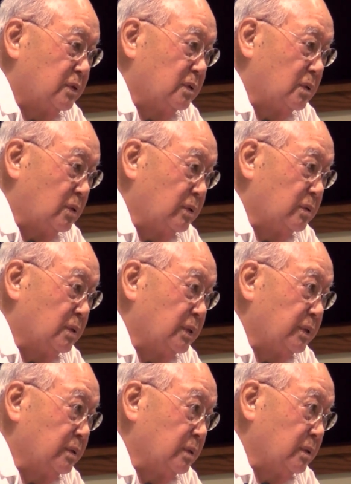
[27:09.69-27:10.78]

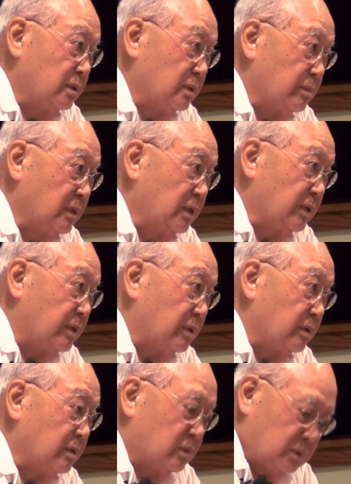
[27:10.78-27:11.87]
loyally in, in the
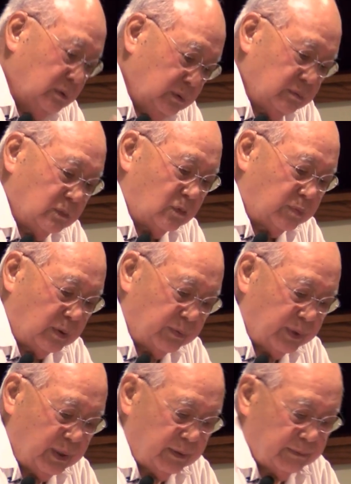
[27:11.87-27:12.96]
military? Well, no problem
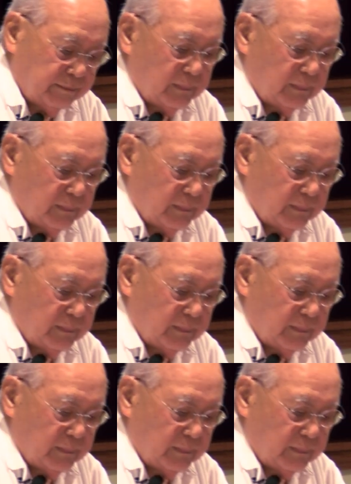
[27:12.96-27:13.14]
with that.